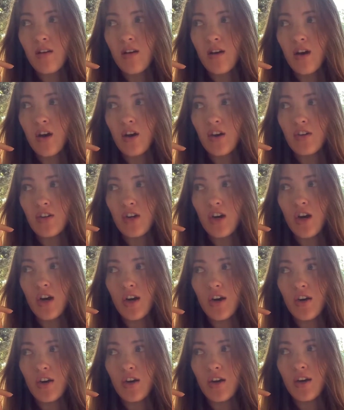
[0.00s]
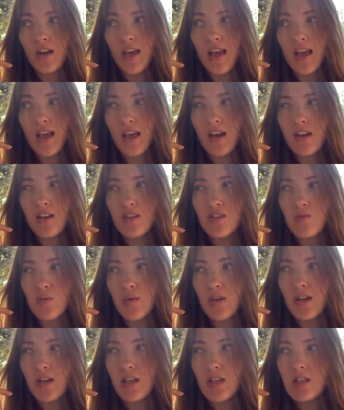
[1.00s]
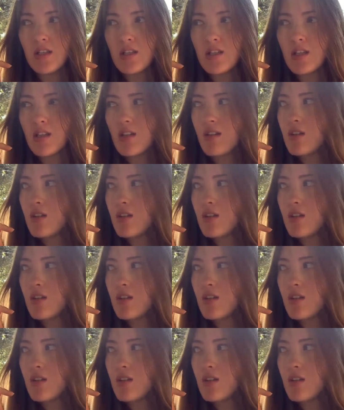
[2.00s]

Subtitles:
our daughter Candace was,